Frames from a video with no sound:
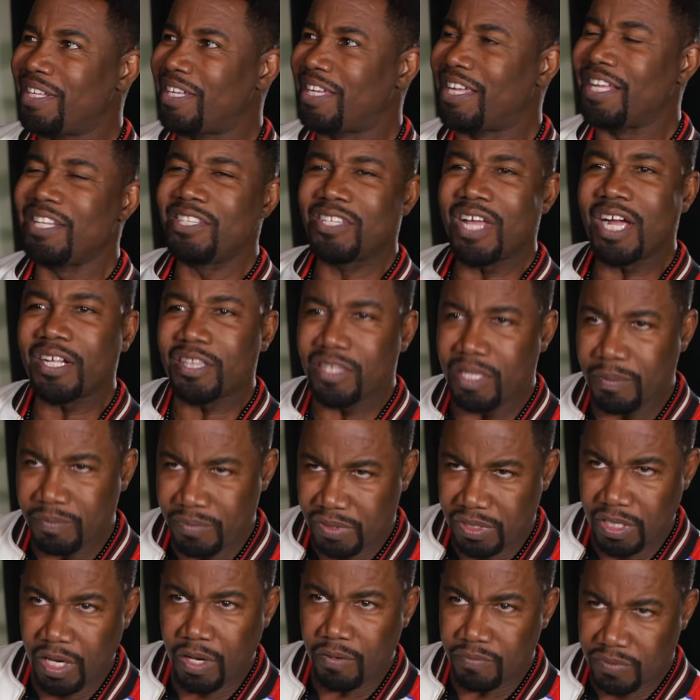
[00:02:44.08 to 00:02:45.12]
conduct
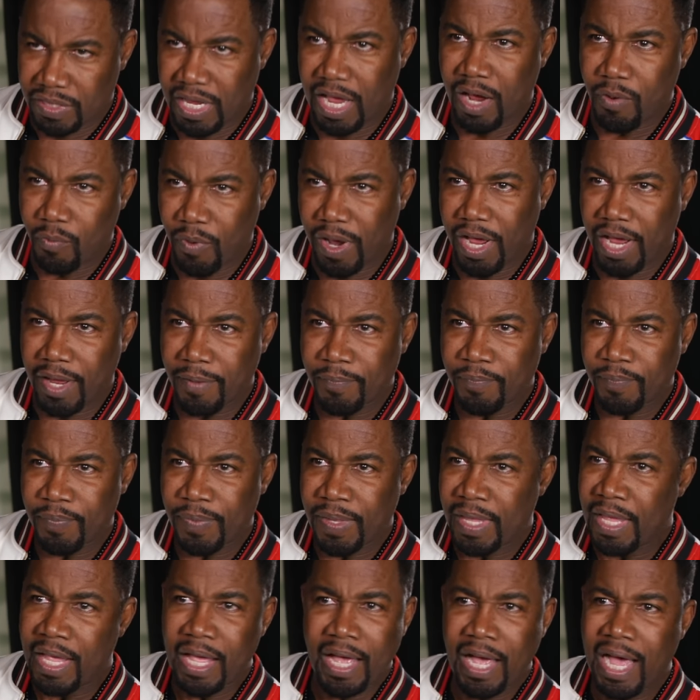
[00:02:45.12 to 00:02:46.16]
themselves that way.
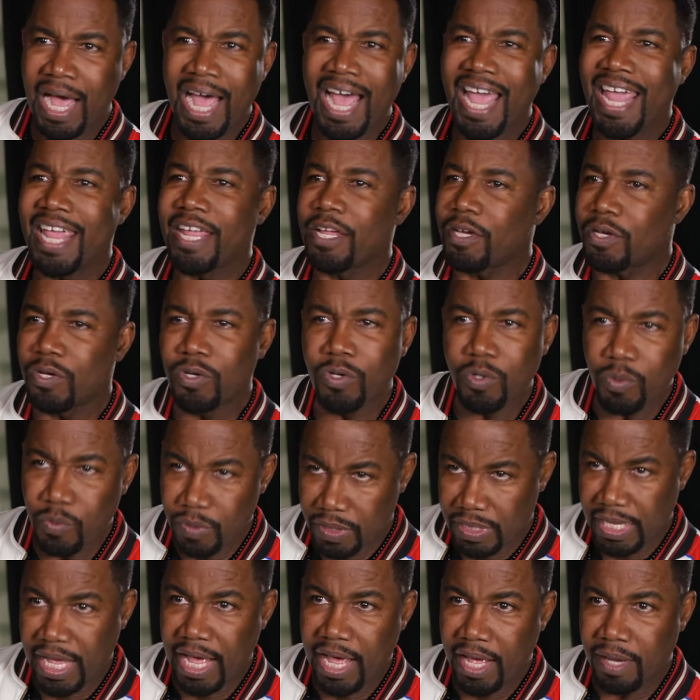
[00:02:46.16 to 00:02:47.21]
I ain't cool
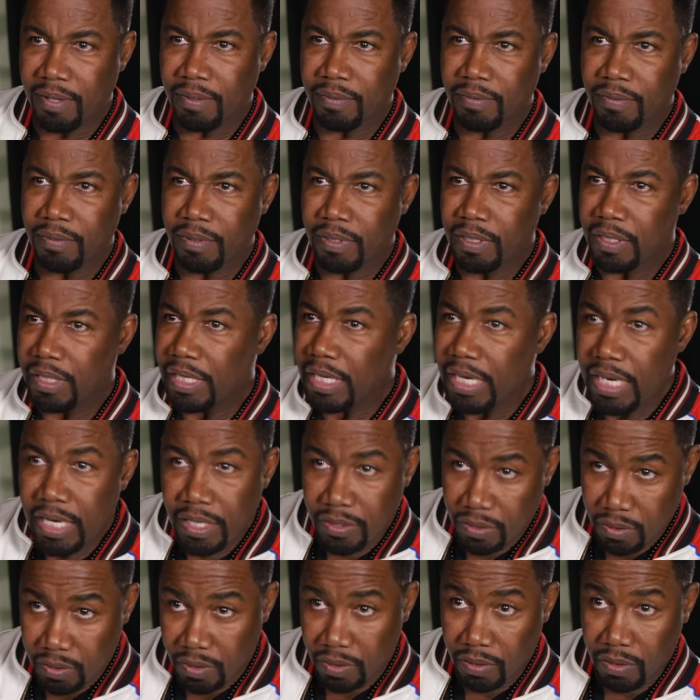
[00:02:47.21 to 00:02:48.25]
with that
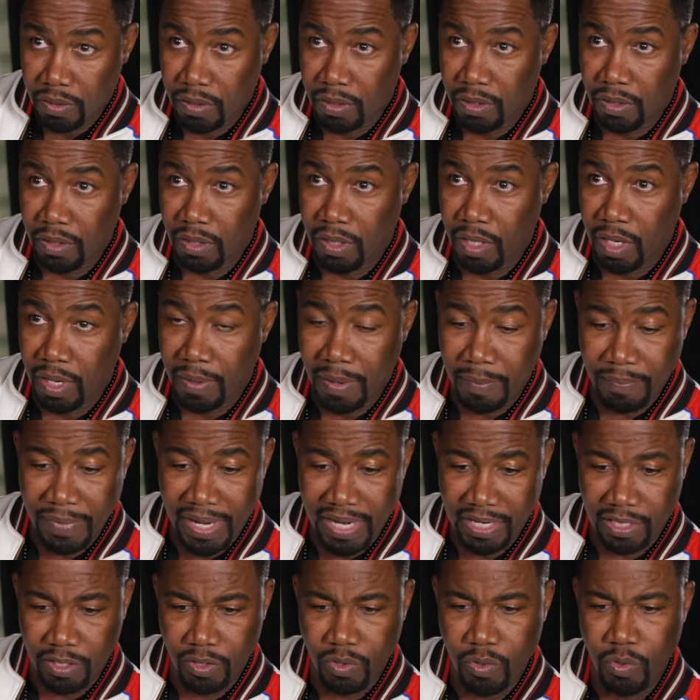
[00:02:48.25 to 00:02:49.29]
either. You know, I'm
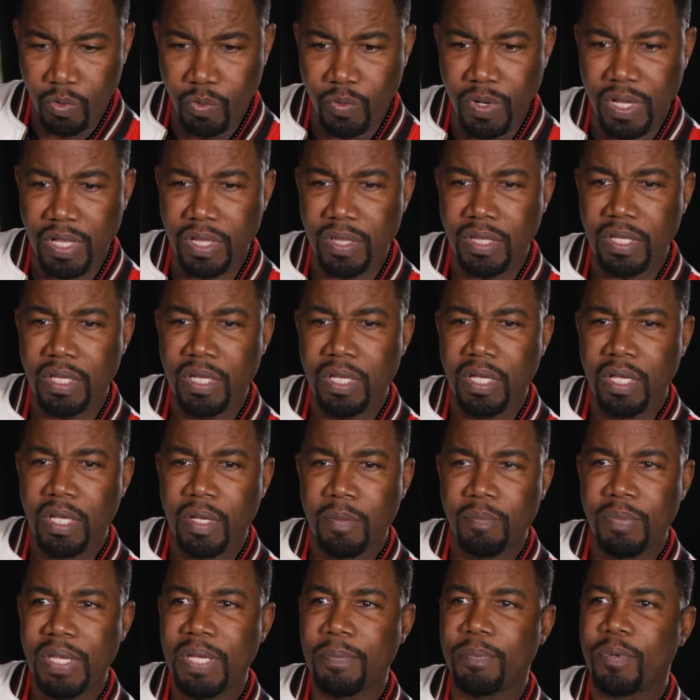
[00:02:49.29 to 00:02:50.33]
not cool with
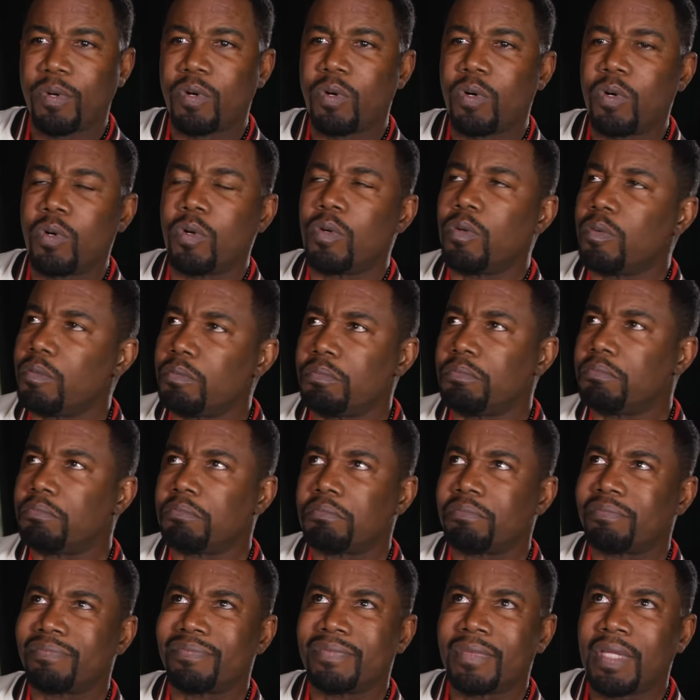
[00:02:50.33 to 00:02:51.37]
people who
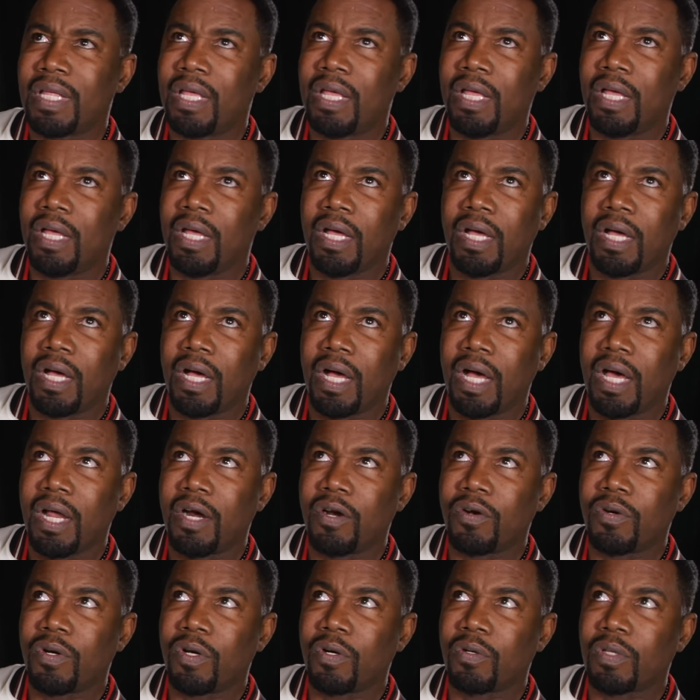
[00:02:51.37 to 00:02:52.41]
I
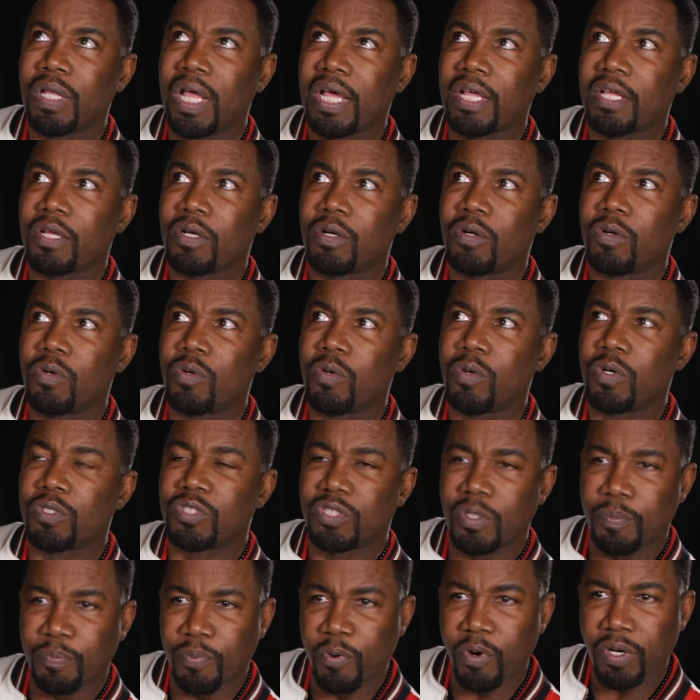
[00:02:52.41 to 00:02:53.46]
don't know like who will
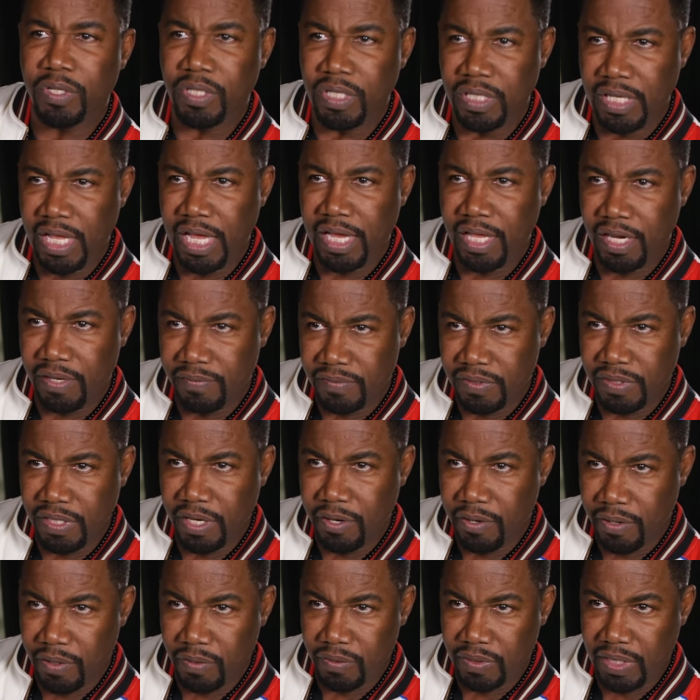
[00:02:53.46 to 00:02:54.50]
support the negative
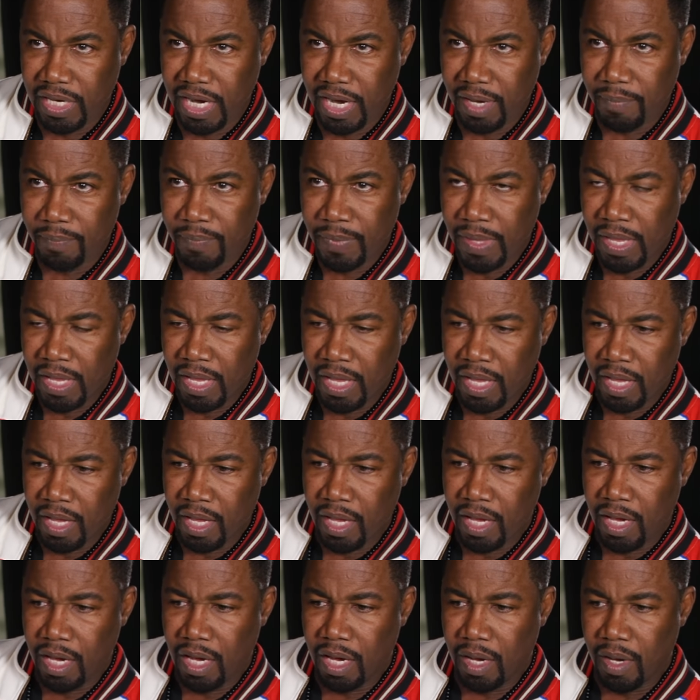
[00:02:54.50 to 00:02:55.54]
stereotype.
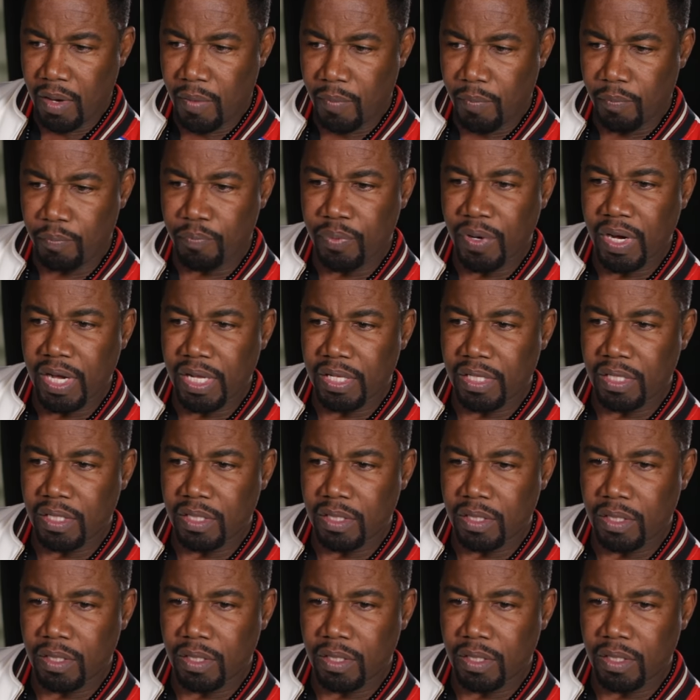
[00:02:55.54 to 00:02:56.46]
But